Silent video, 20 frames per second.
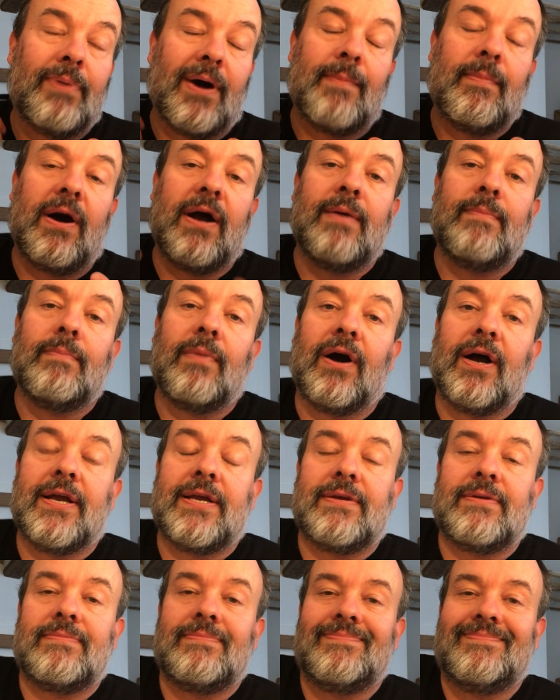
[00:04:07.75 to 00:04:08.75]

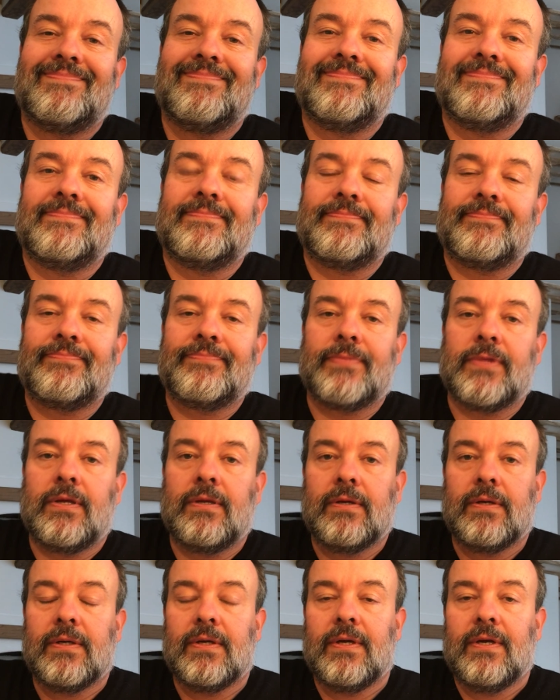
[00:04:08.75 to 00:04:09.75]
my
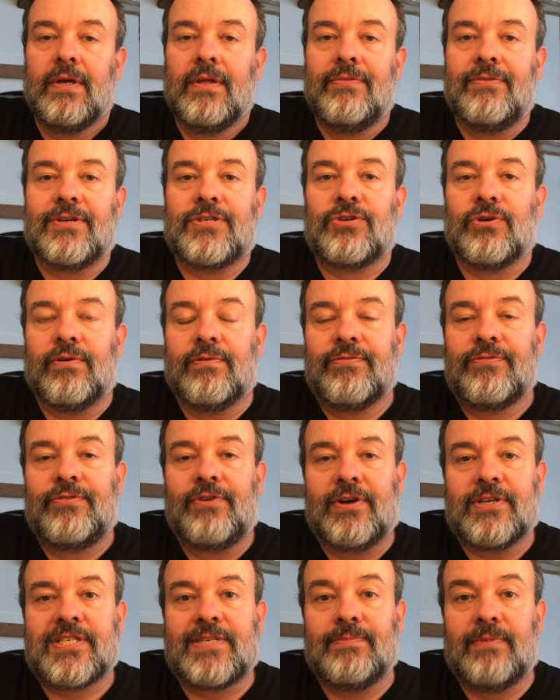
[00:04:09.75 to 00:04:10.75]
the sort of
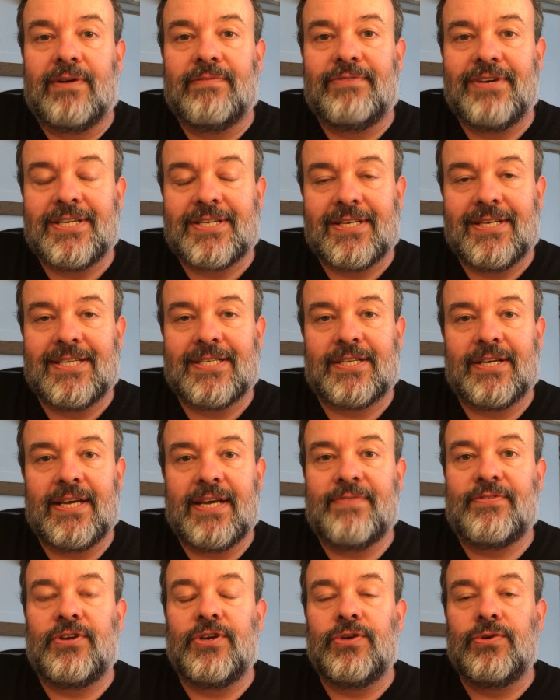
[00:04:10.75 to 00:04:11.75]
thrust of my vision is
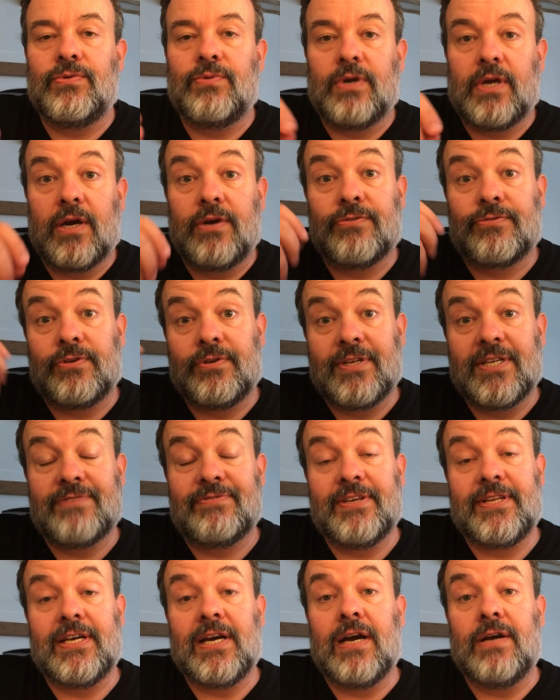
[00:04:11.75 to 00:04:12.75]
that if you go through
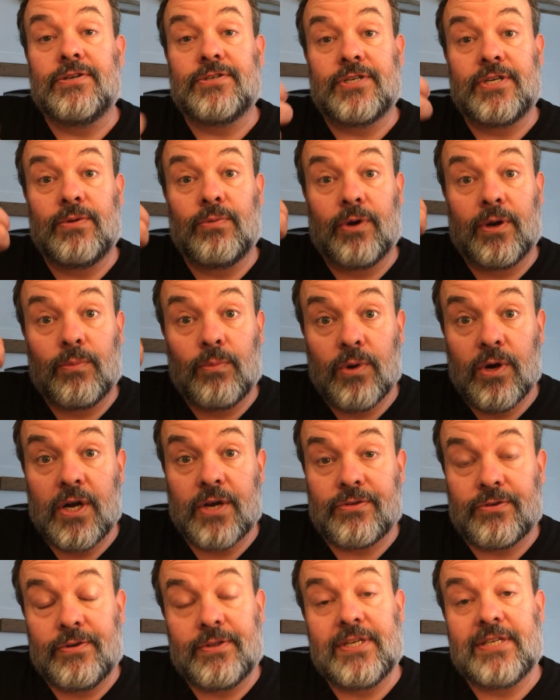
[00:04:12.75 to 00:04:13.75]
these videos and you want to
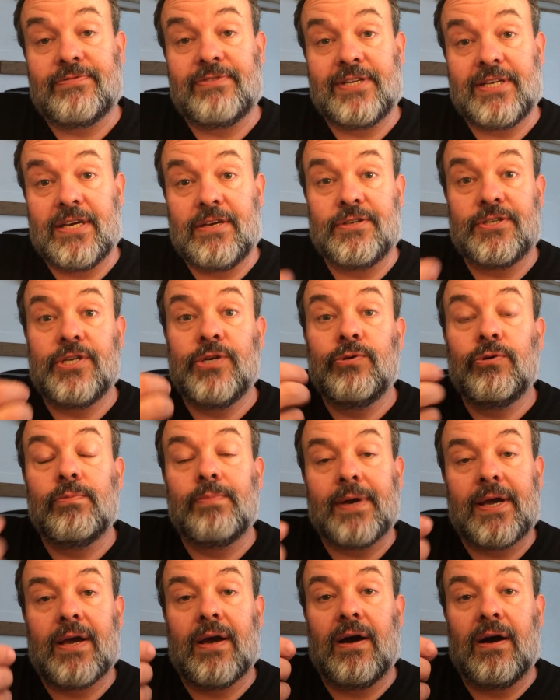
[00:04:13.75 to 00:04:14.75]
work through these videos, you
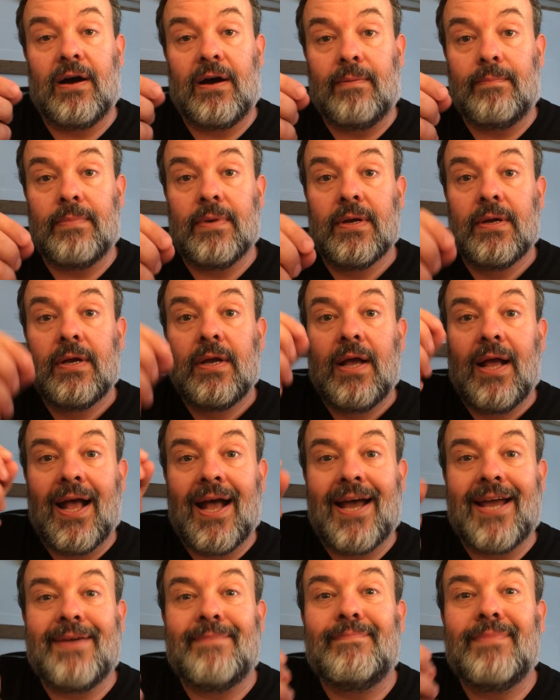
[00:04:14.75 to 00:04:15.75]
will become
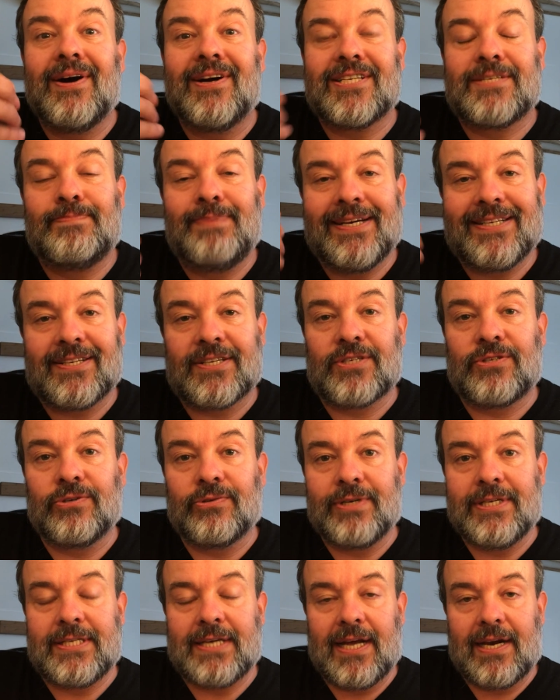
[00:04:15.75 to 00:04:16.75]
a much better
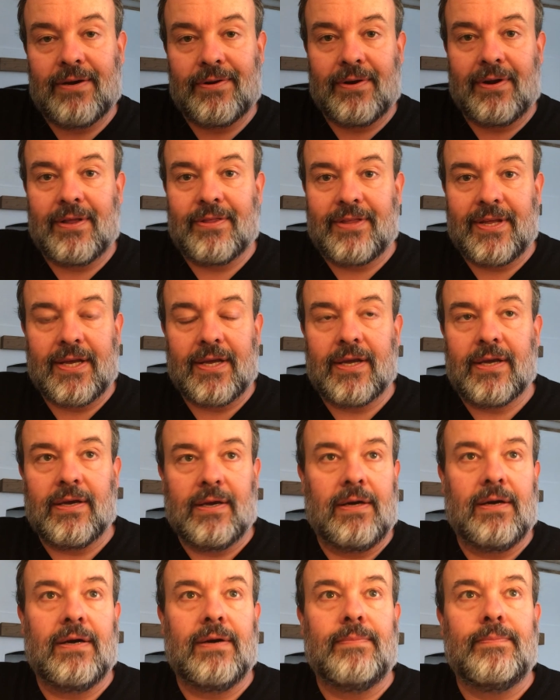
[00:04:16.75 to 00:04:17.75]
storyteller. And I think